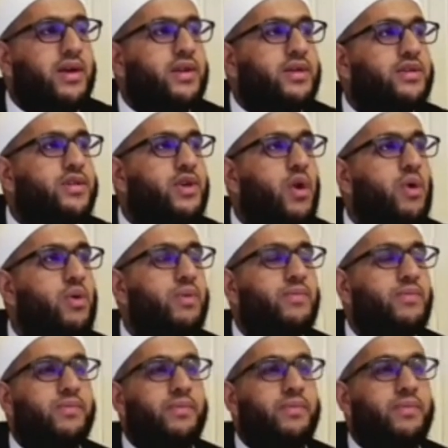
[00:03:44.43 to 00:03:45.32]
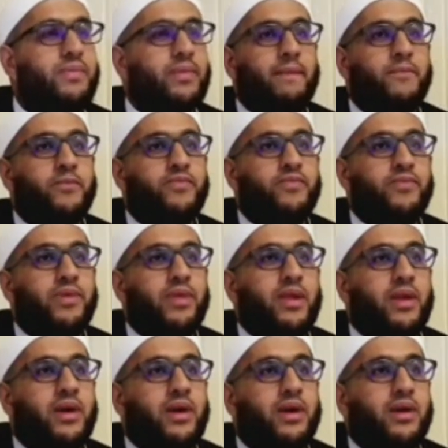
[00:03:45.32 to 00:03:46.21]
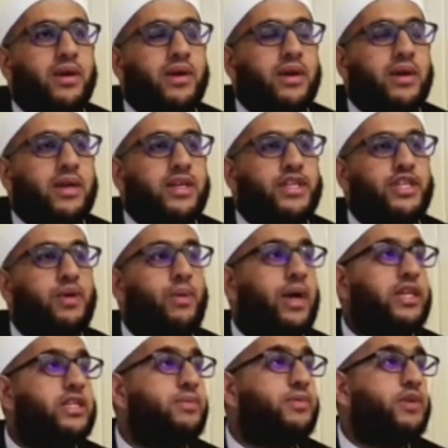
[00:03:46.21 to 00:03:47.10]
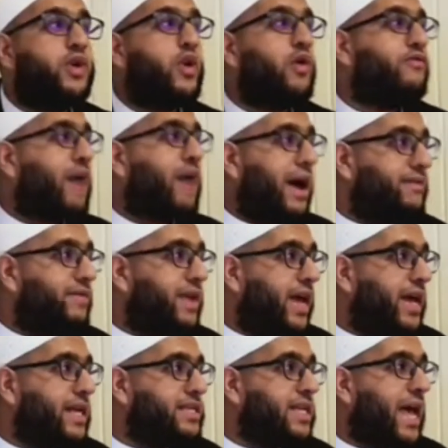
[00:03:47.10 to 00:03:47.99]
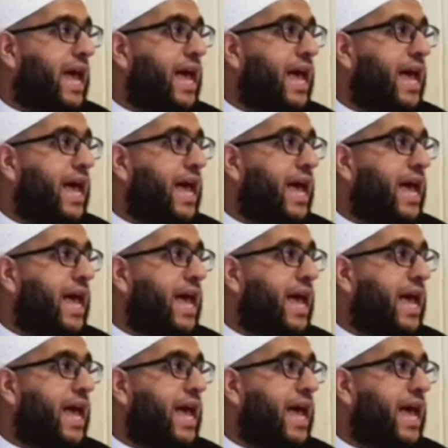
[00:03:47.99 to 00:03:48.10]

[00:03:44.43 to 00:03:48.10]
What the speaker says: So she wants him to go 5 days,